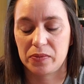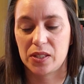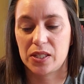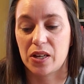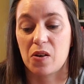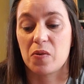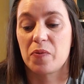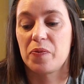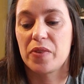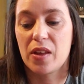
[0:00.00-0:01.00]
So
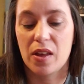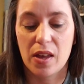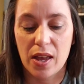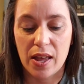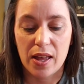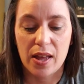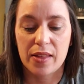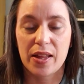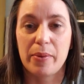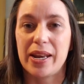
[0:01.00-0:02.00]

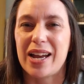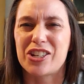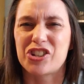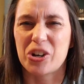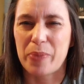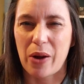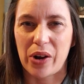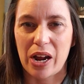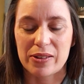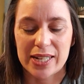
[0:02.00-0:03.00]
that'll be an extra
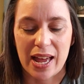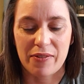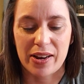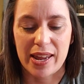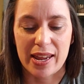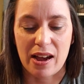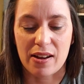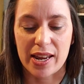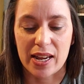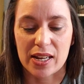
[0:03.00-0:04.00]
powerhouse to have
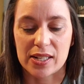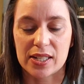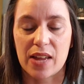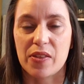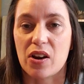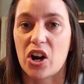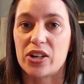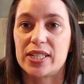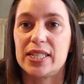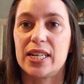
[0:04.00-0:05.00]
on hand. And then
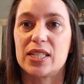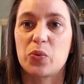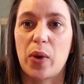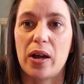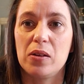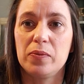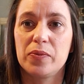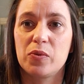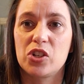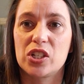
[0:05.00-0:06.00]
RC as well,
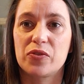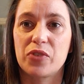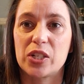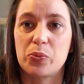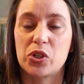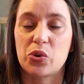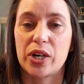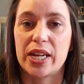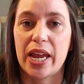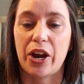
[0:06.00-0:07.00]
which is
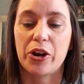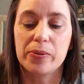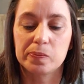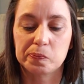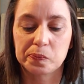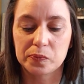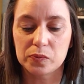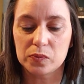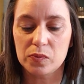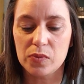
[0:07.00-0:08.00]
respiratory care.
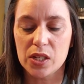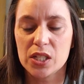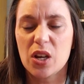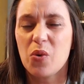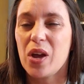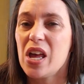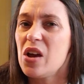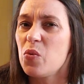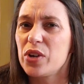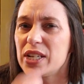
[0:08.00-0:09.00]
So
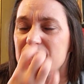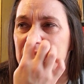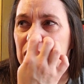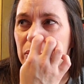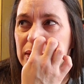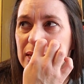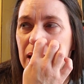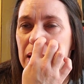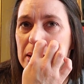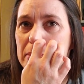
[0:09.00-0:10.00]
we're just dealing with
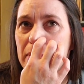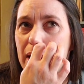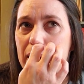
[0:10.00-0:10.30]
some,